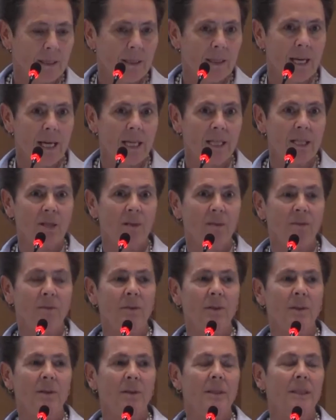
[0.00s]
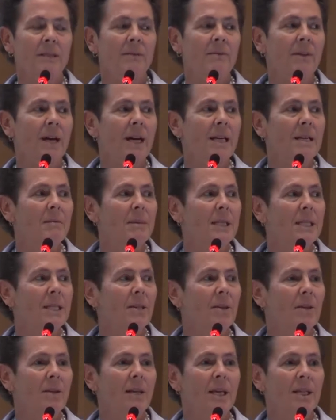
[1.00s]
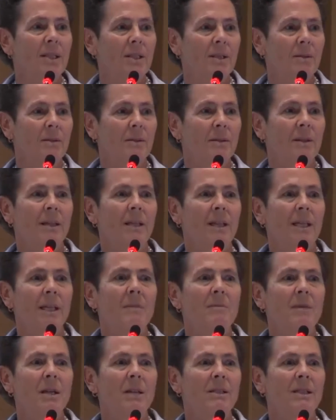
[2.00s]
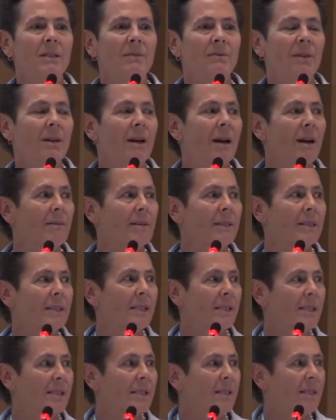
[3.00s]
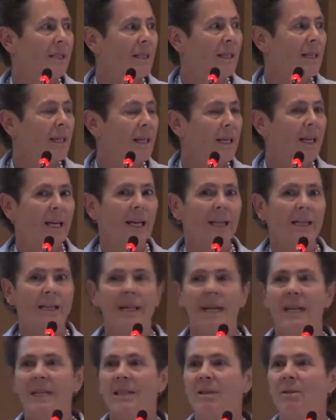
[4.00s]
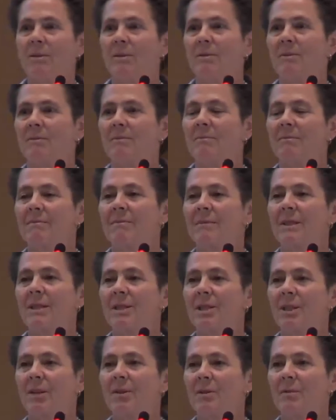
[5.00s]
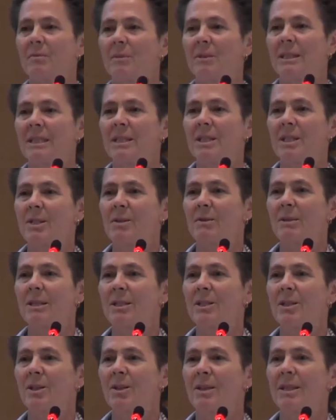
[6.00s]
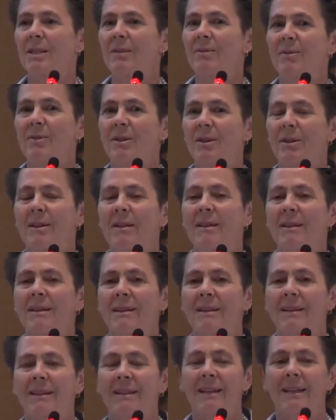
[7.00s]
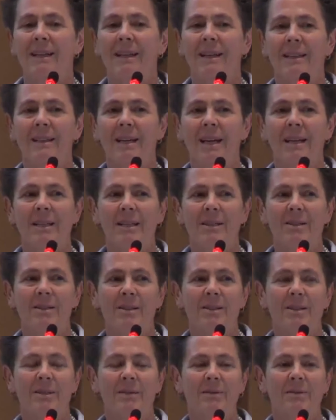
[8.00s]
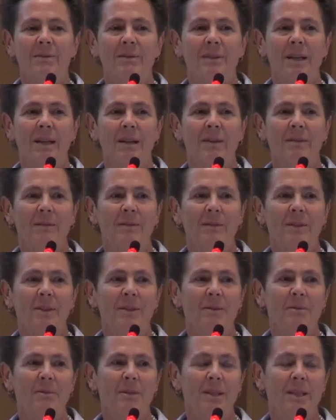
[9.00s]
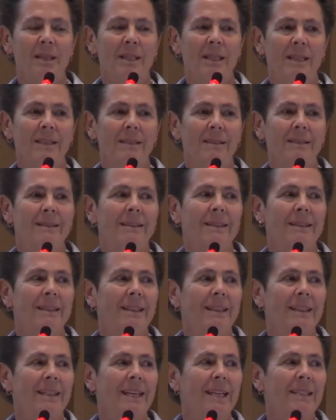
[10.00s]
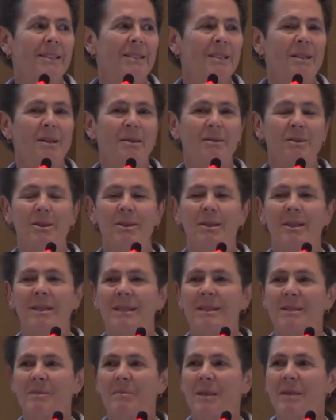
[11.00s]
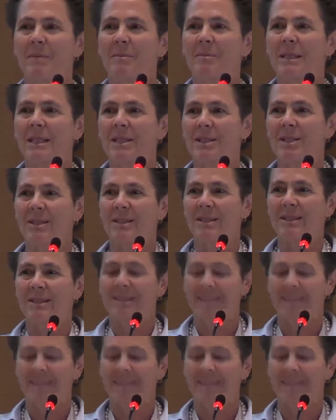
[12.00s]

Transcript: Thank you for inviting me here. Thank you, EBRD, for having this. And thank you, the geothermal industry in Turkey, for a lot of years of good work, and getting to know Turkey has been a pleasure.